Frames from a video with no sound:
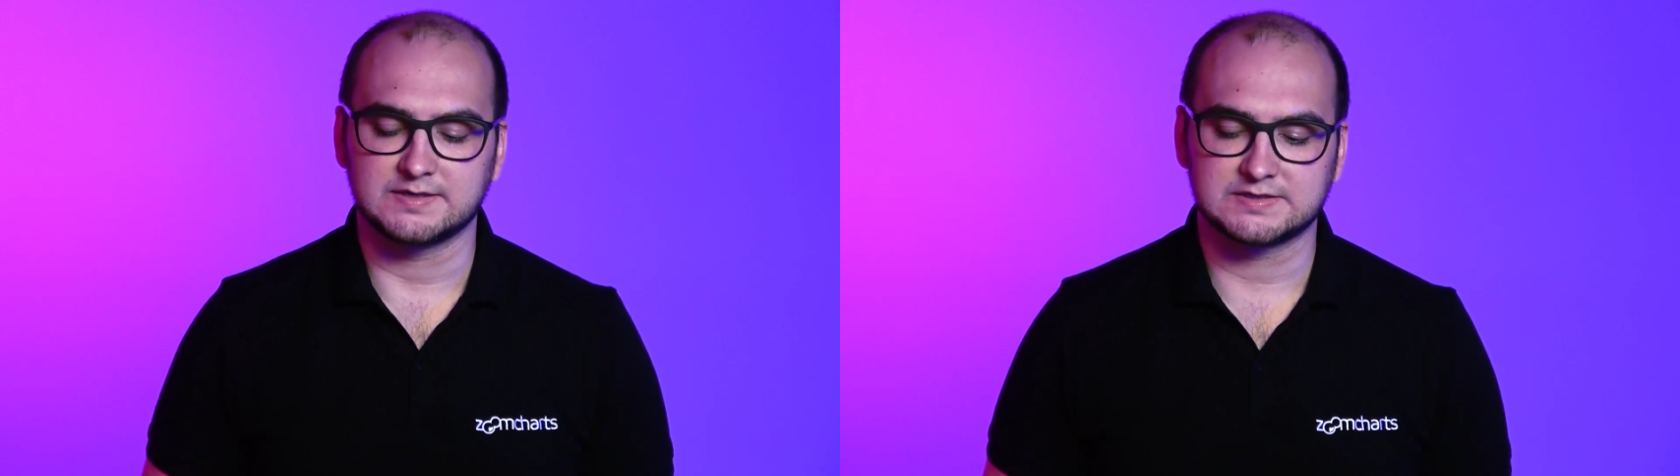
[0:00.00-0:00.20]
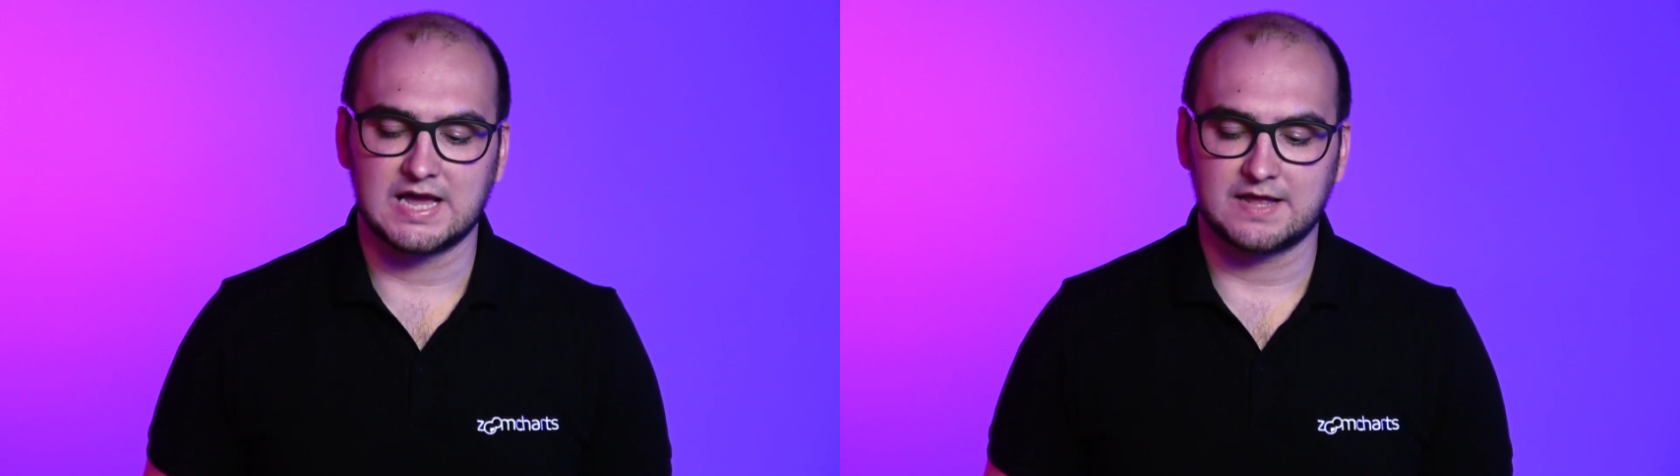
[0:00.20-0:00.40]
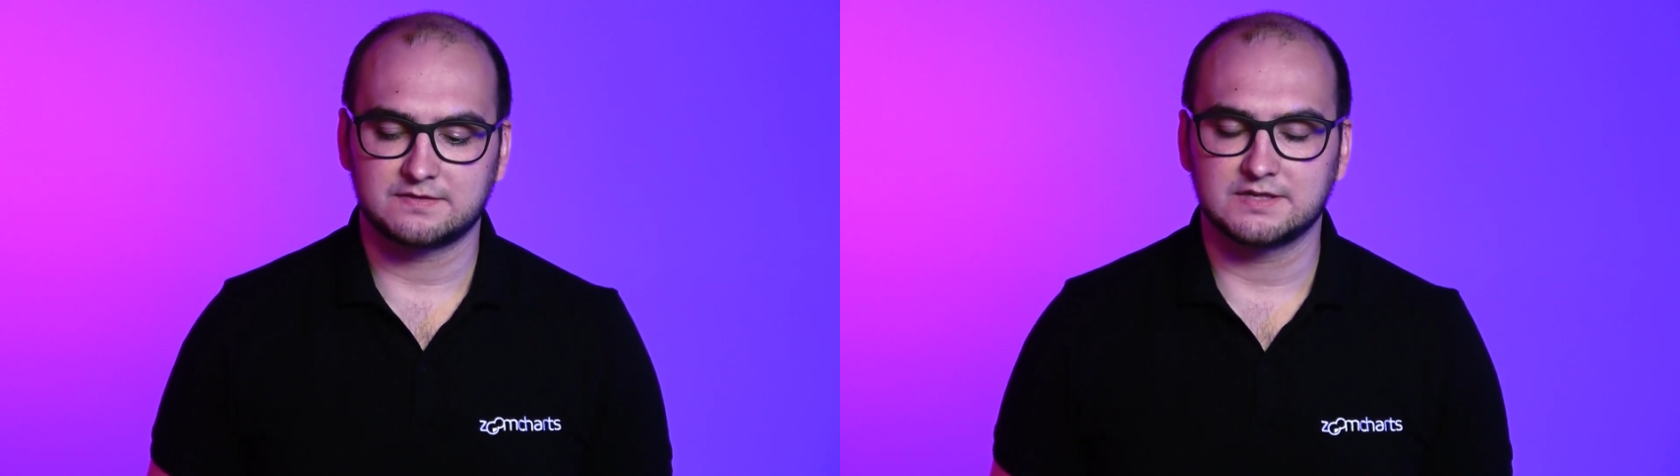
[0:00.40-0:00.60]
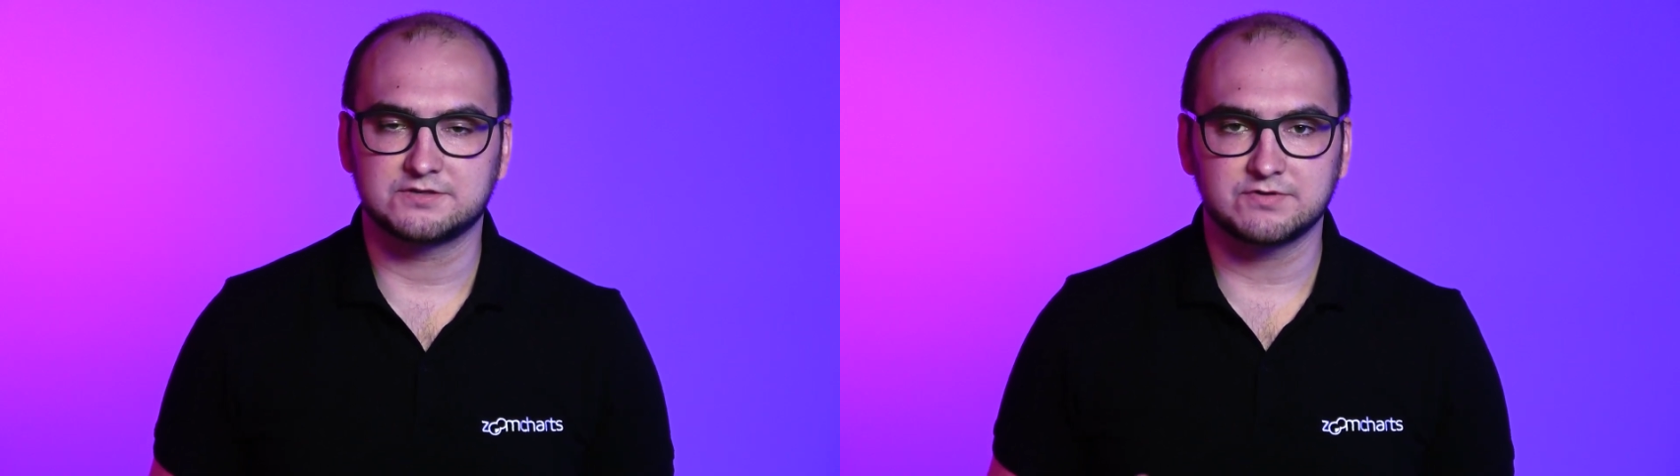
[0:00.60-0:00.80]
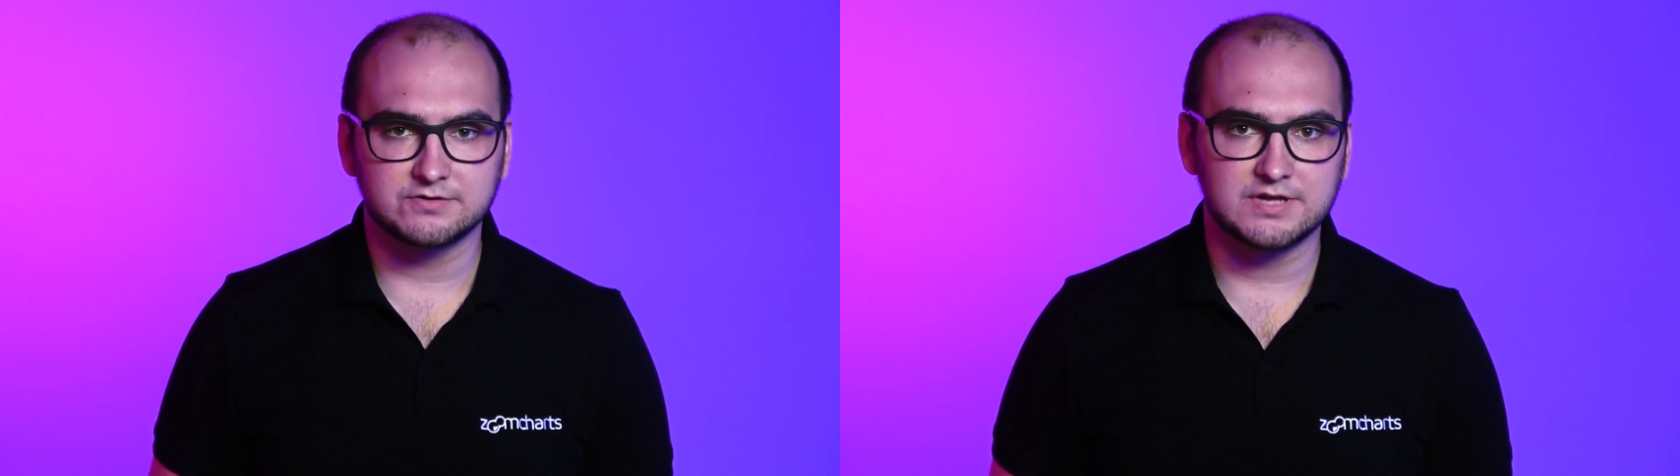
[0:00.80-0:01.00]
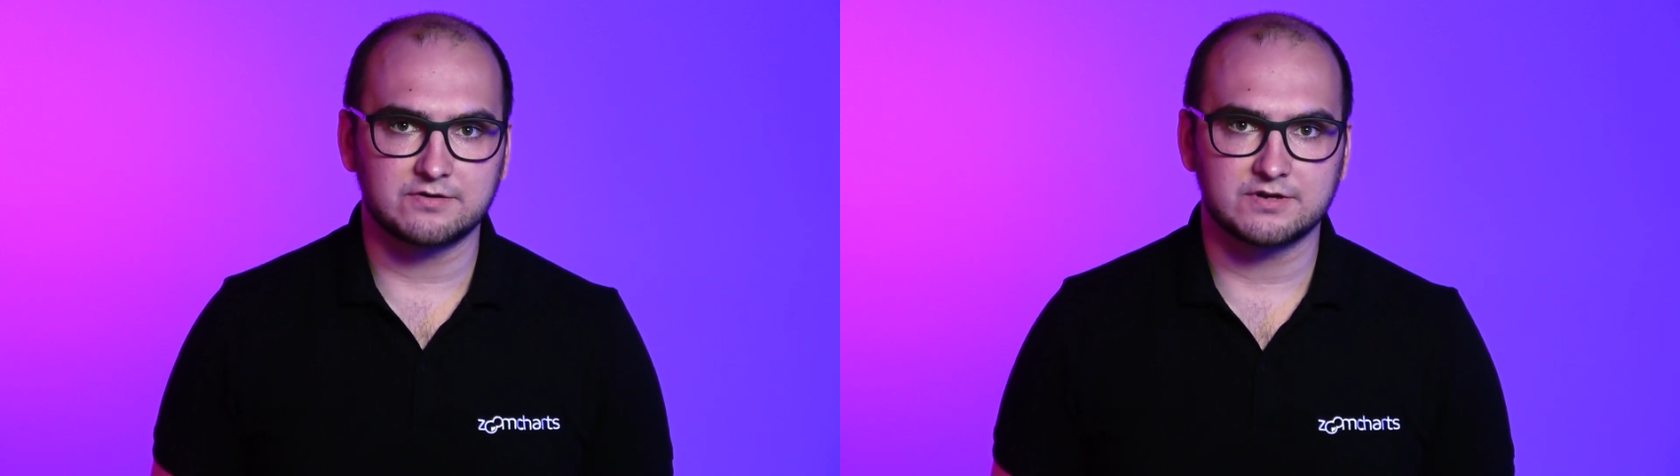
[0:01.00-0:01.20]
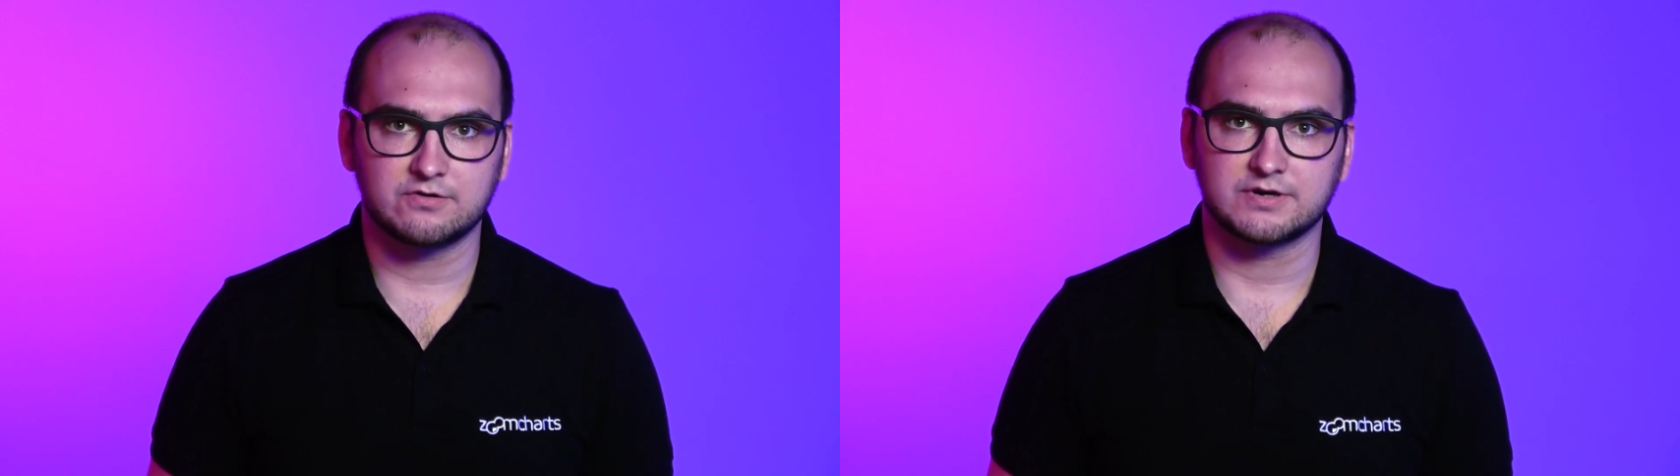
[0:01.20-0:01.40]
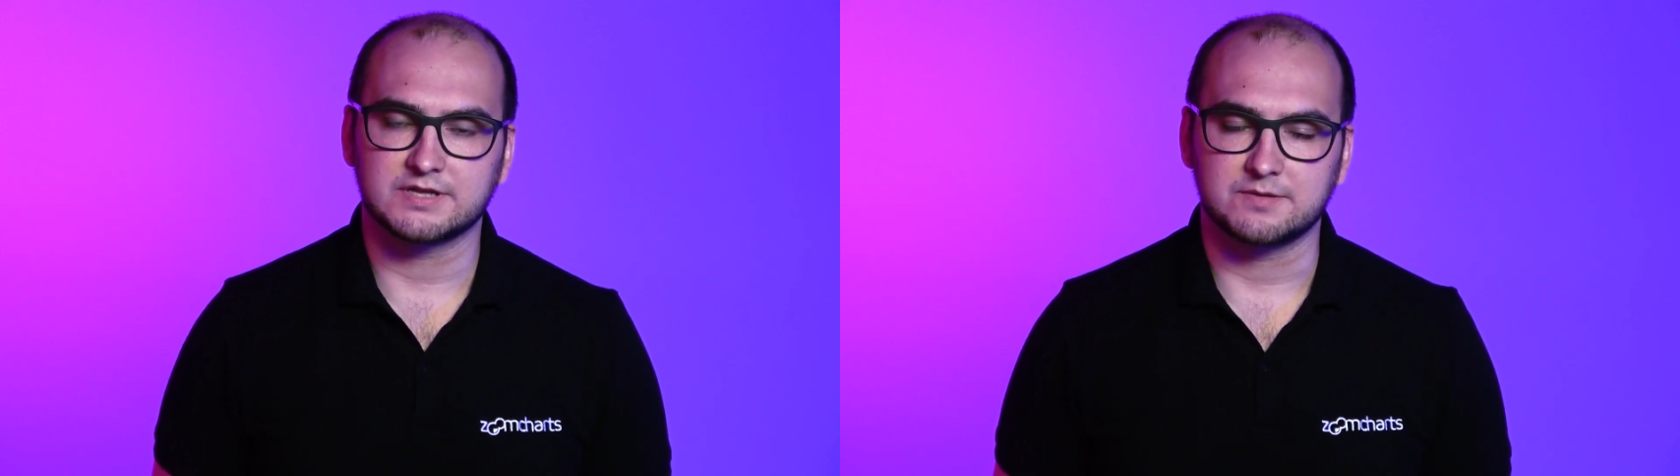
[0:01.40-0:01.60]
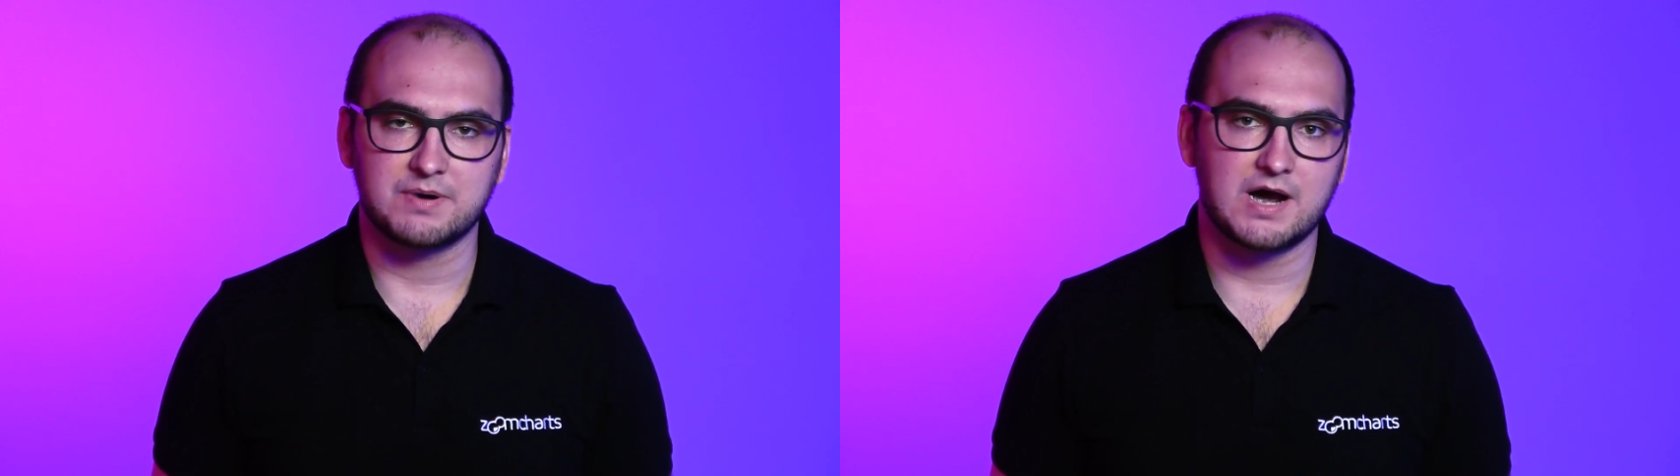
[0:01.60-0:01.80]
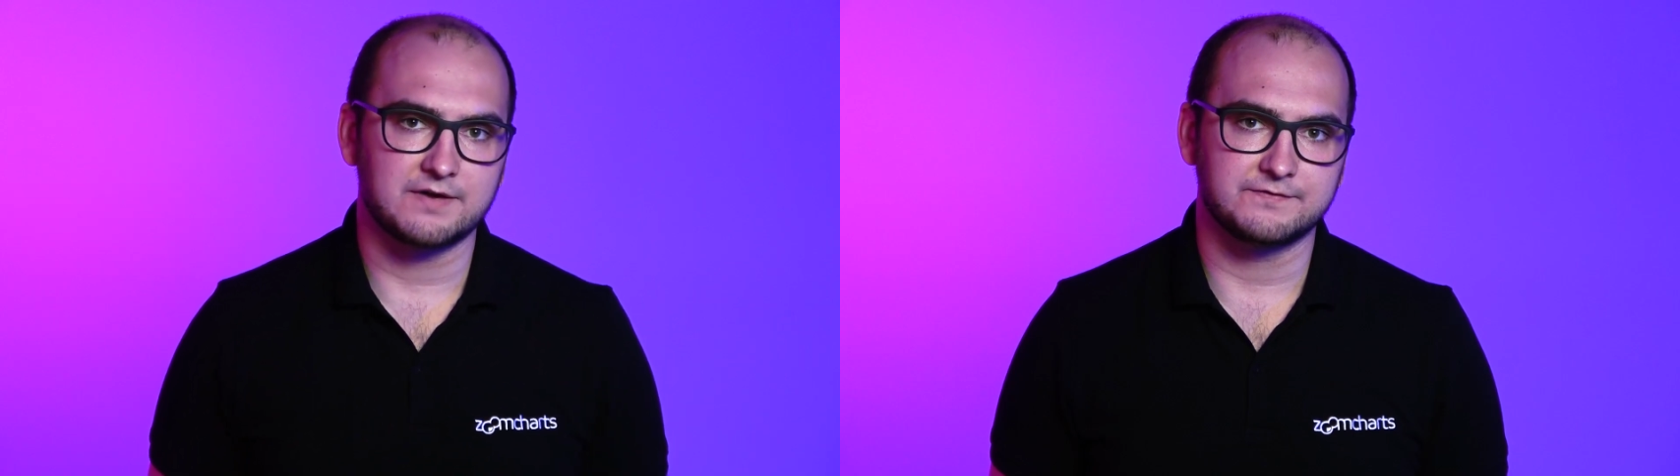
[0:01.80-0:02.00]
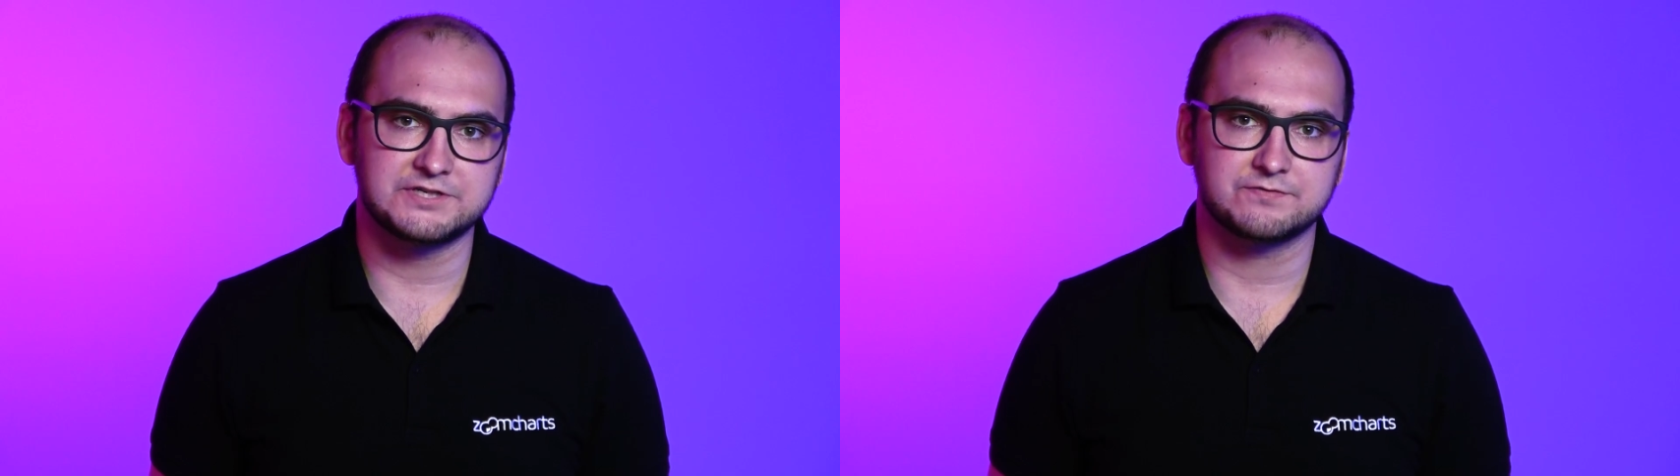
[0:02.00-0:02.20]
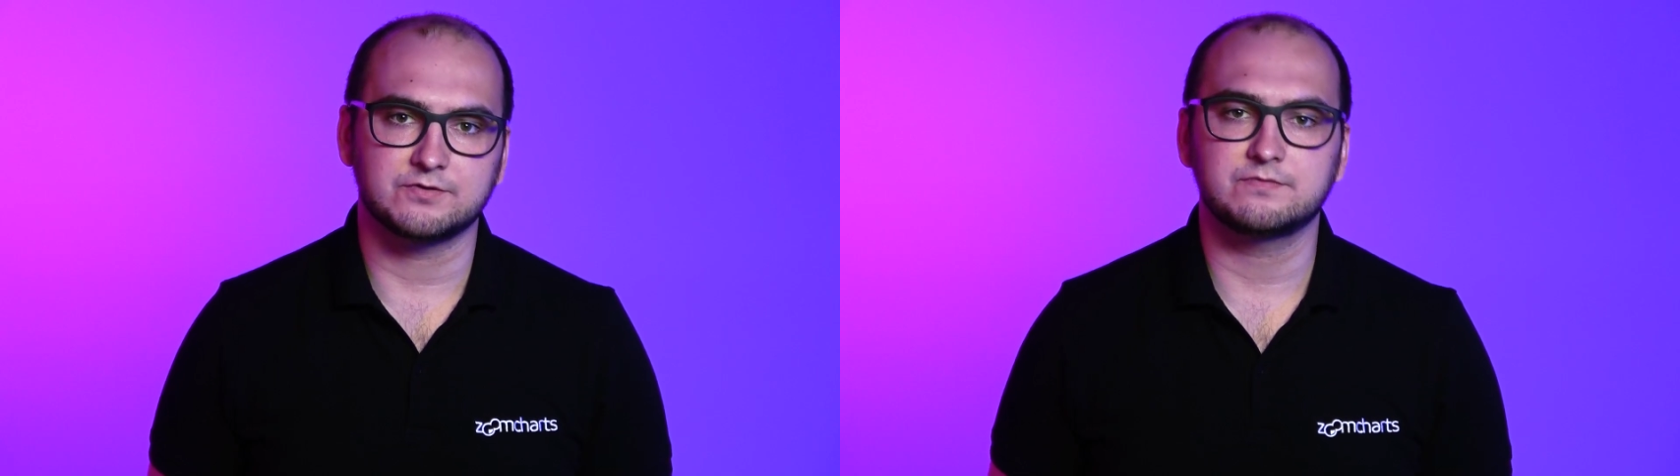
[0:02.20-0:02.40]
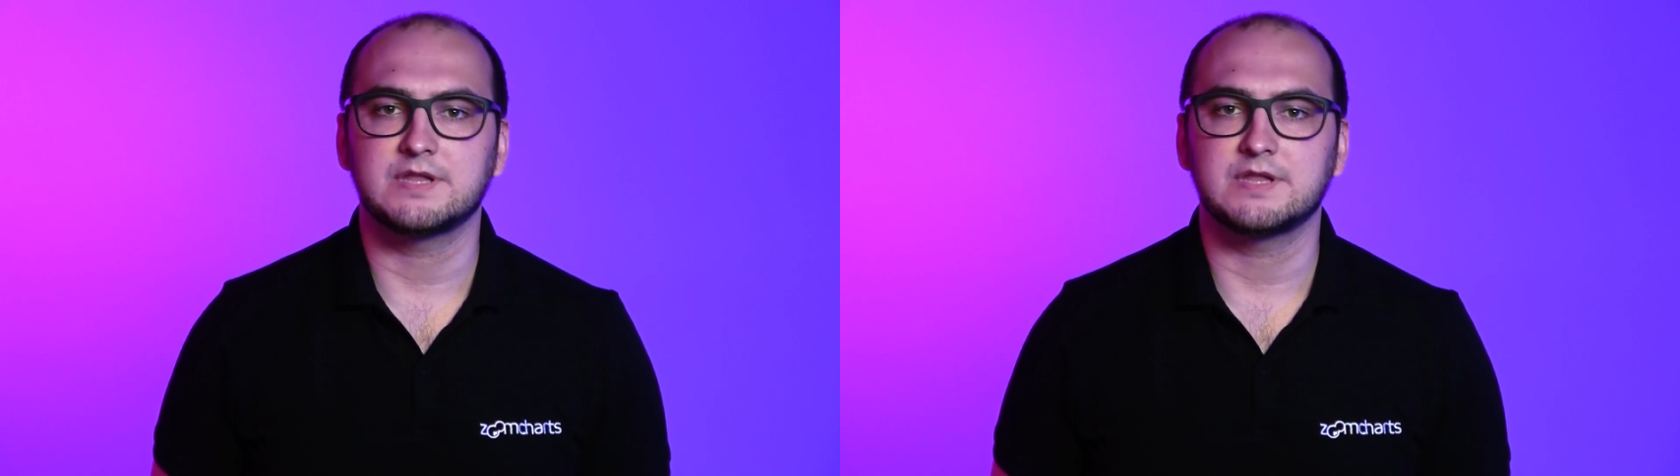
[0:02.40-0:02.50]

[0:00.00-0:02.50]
is that the drill down donut and pie visual,